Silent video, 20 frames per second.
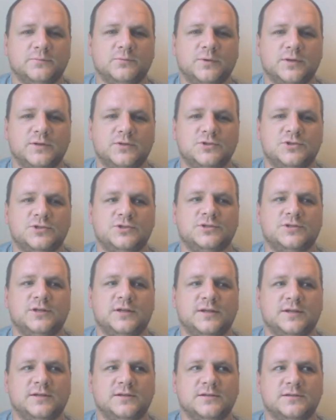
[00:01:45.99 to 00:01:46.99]
which
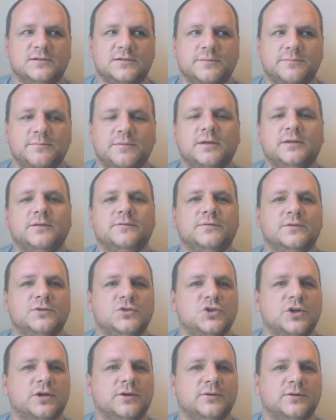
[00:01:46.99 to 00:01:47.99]
is a bit of a
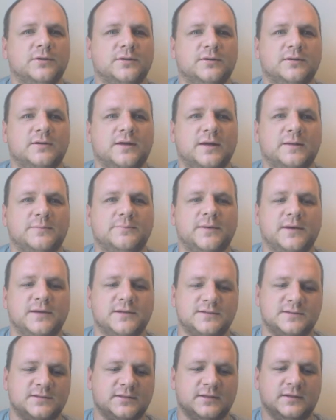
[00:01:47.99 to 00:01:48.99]
joke at
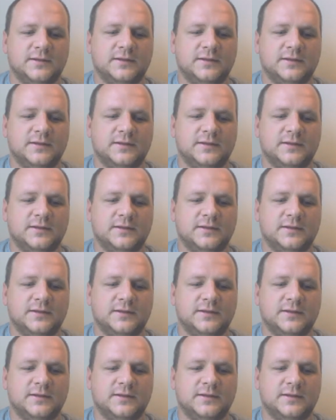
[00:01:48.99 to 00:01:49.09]
best.